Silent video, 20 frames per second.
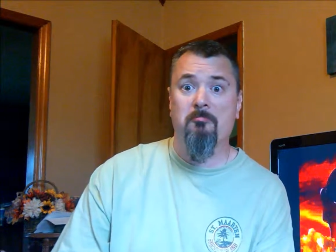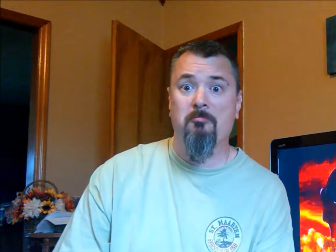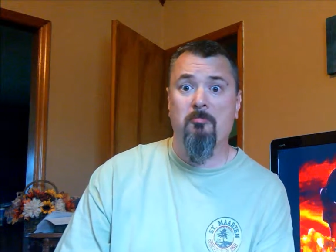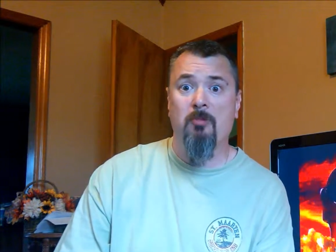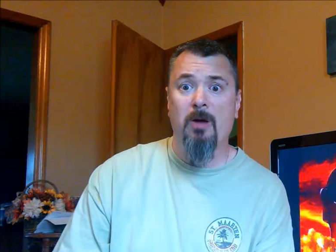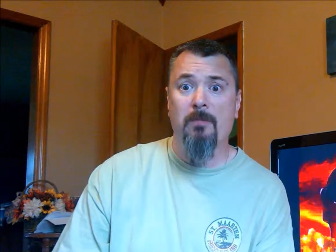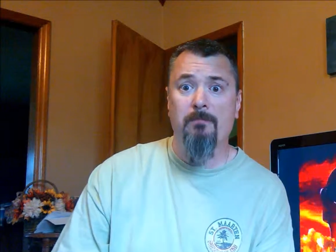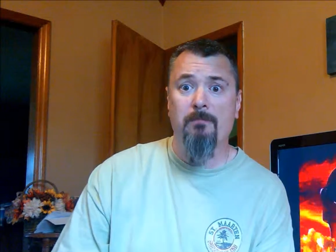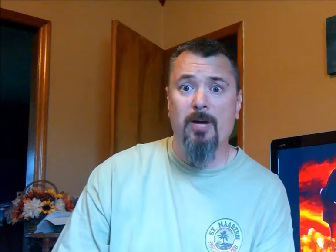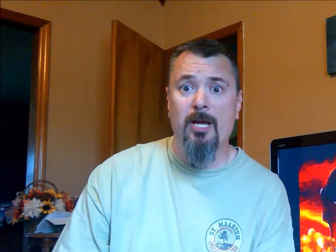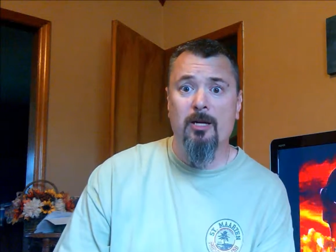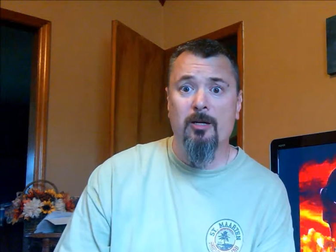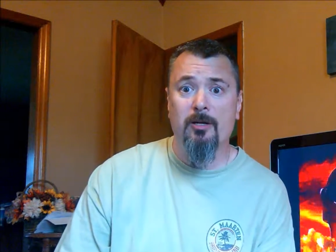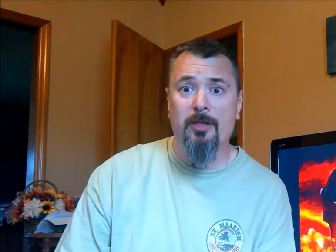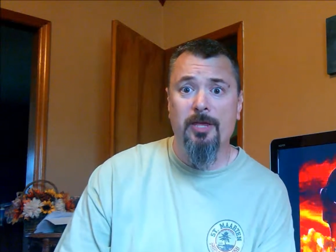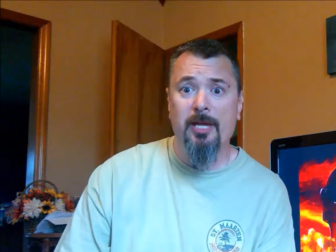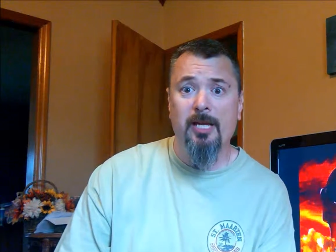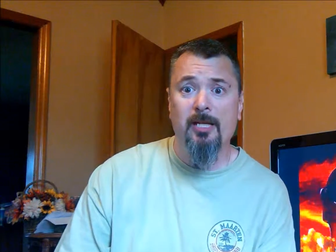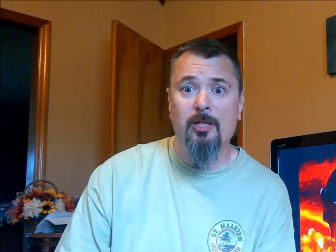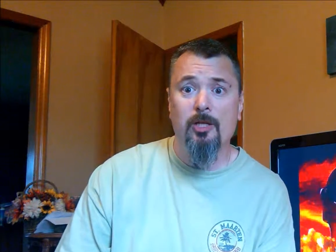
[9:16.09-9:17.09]
what better
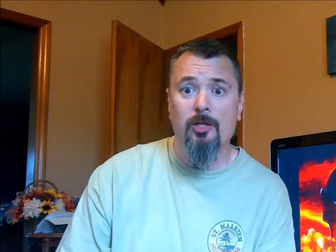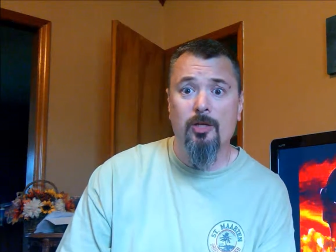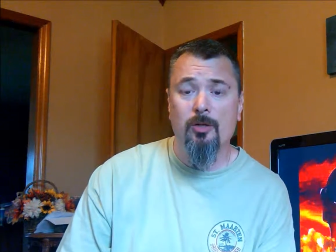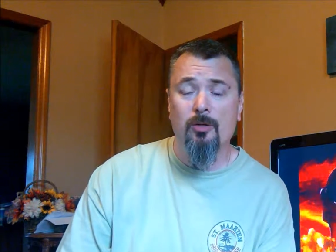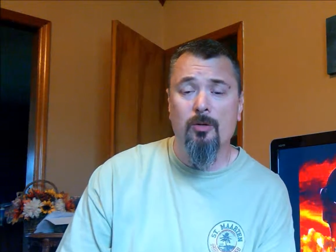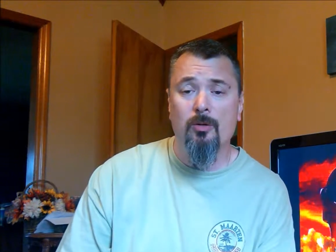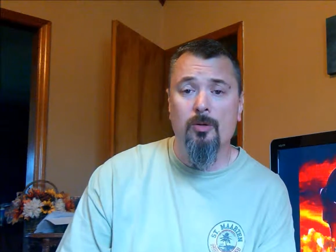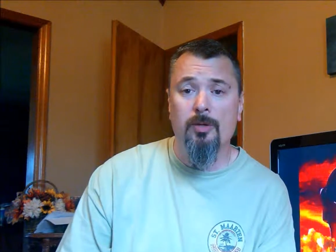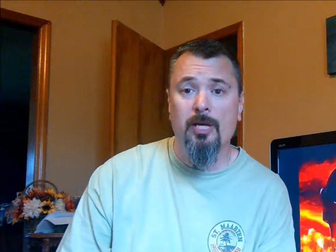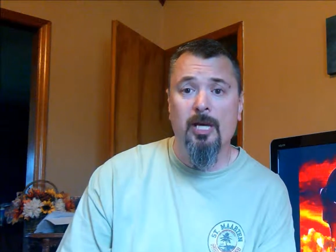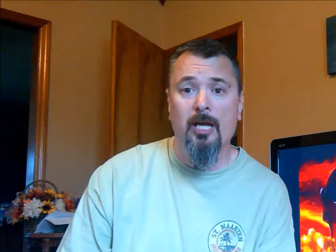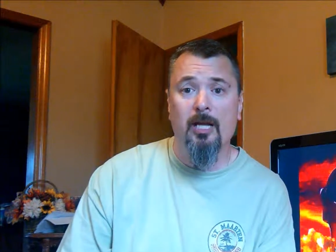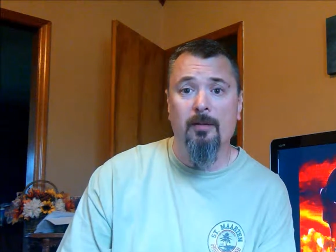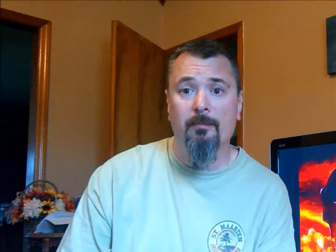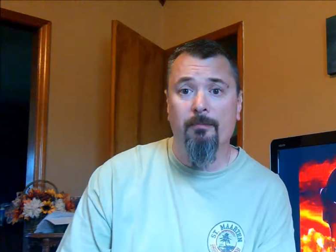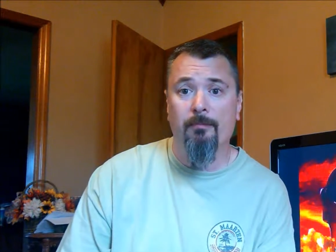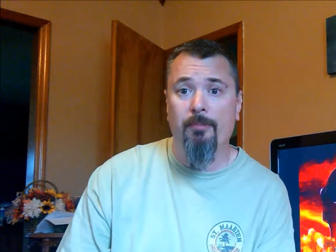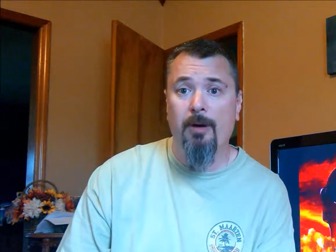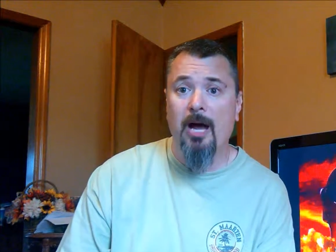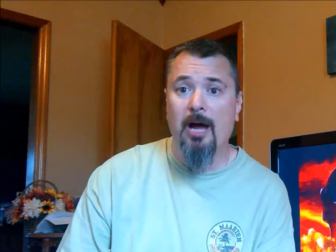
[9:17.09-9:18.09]
thing to do
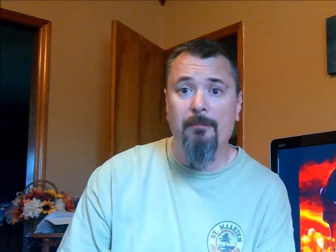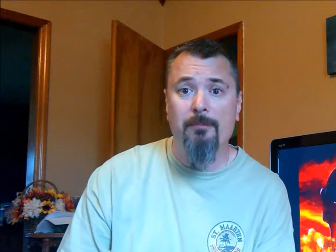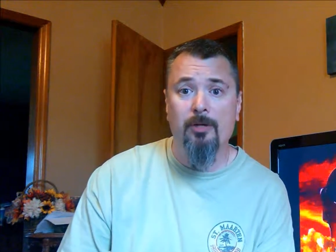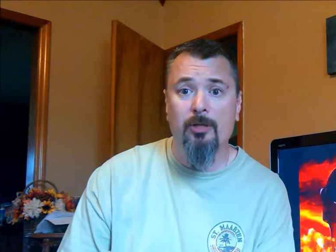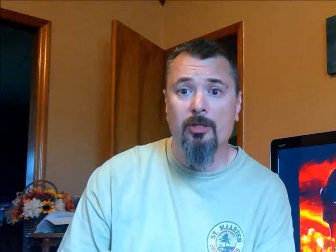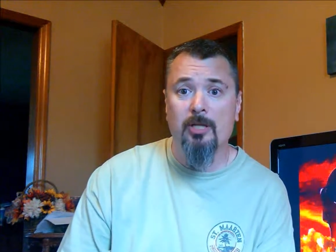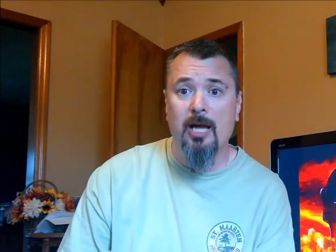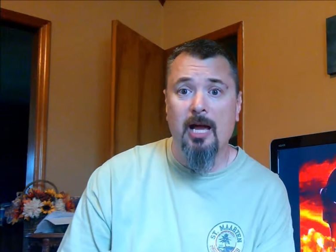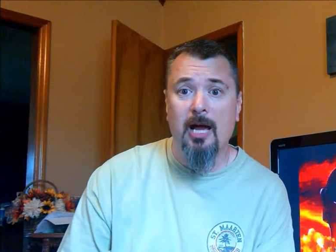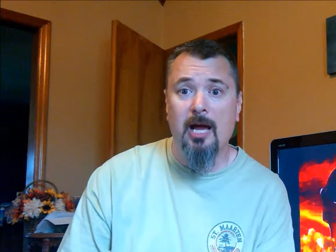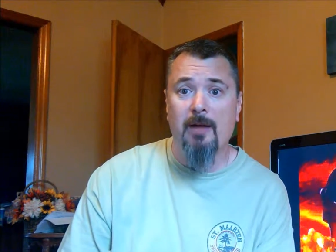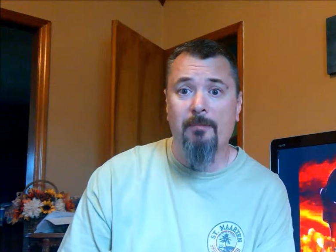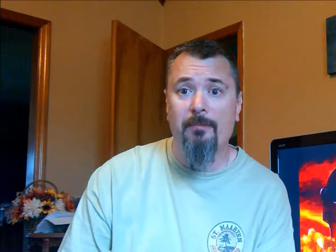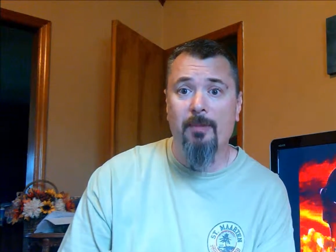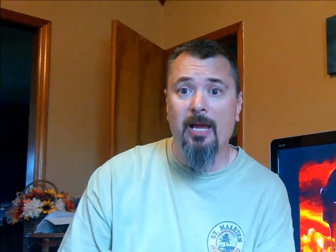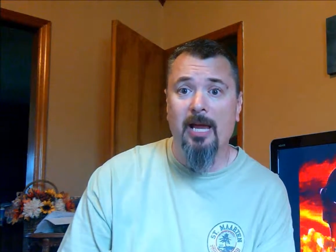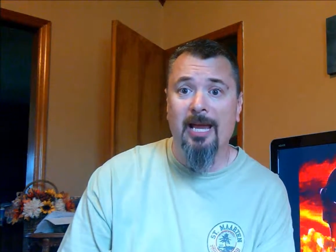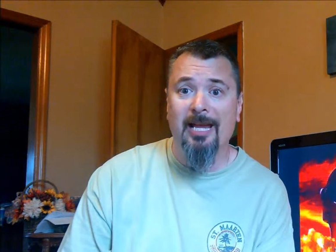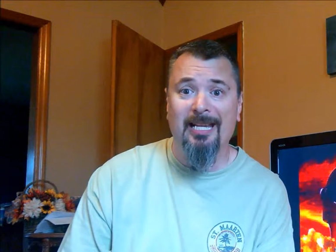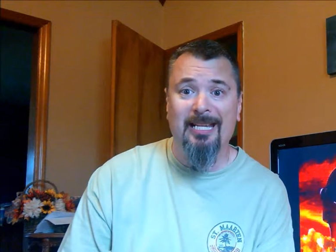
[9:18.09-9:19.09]
than pop your
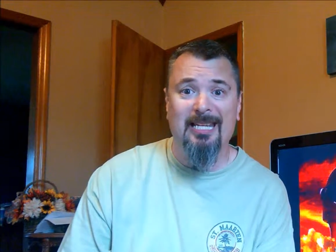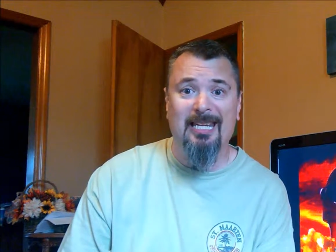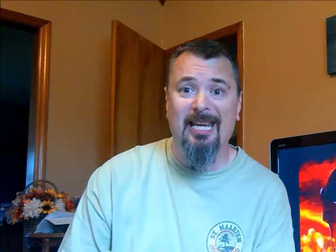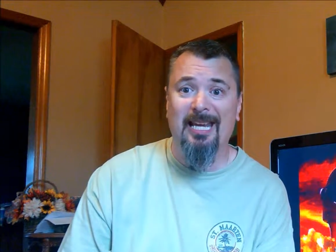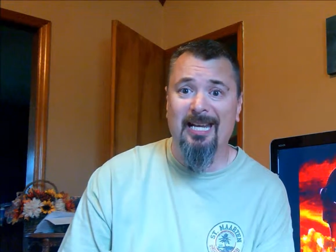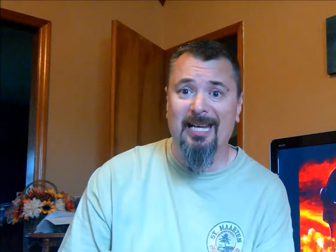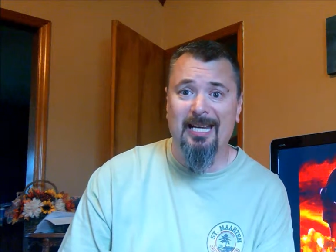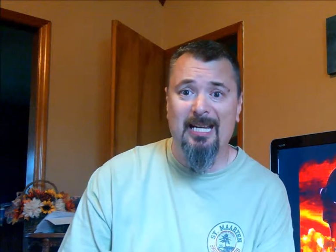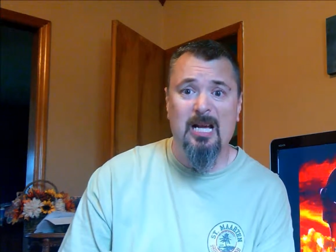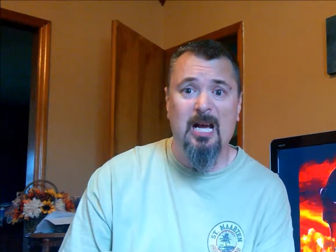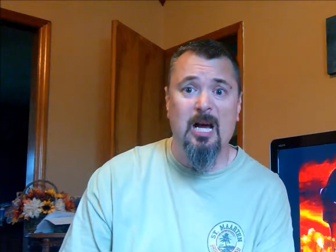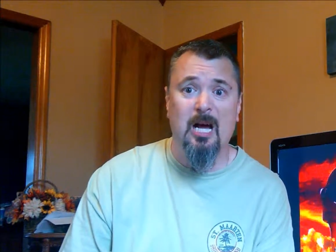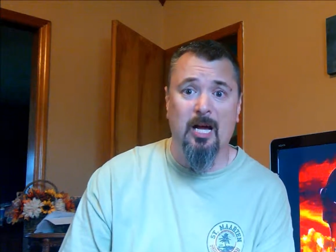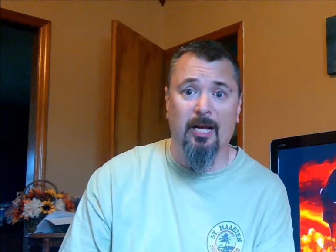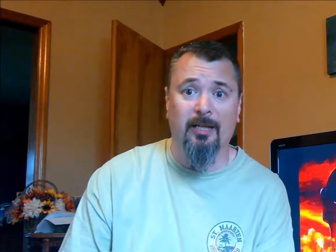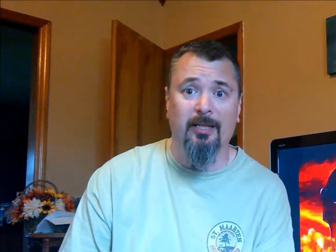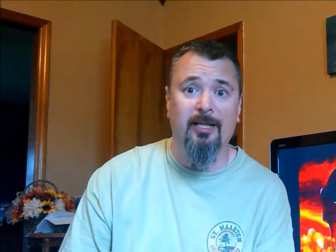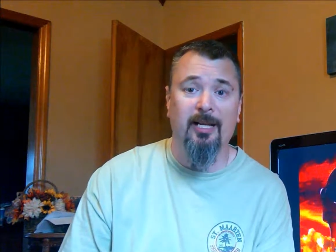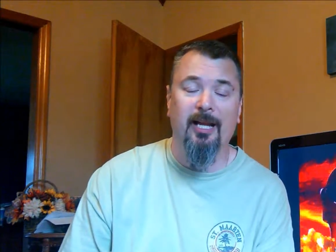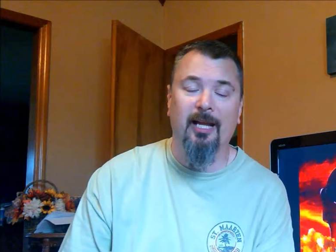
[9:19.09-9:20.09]
top and get it
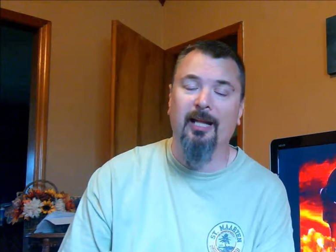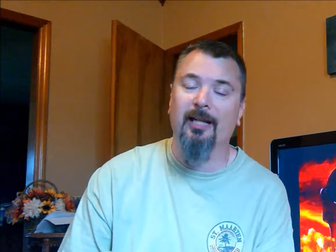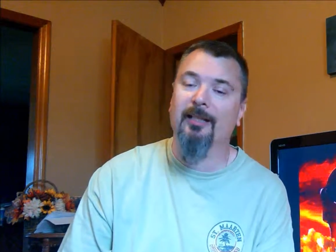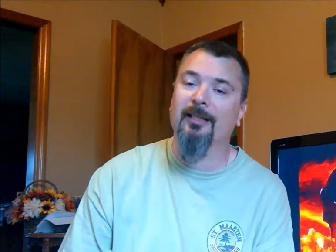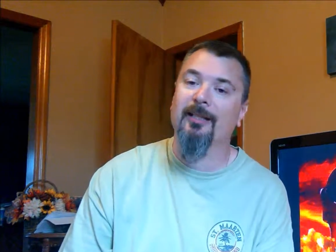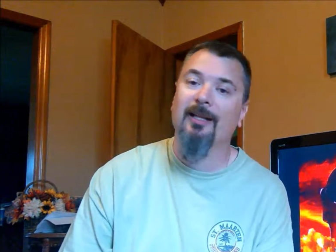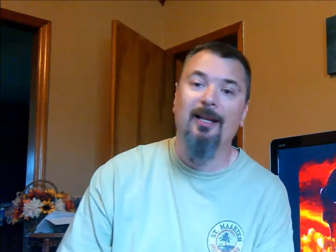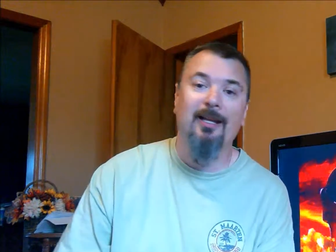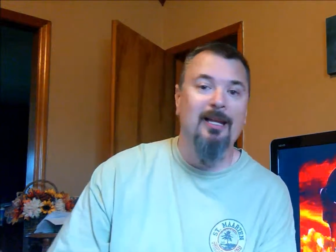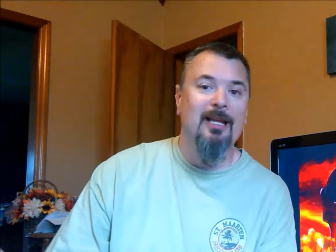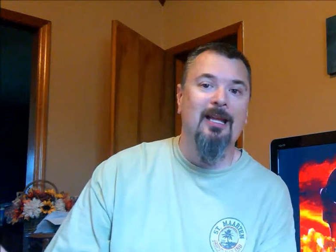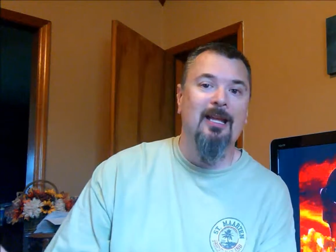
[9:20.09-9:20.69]
on? And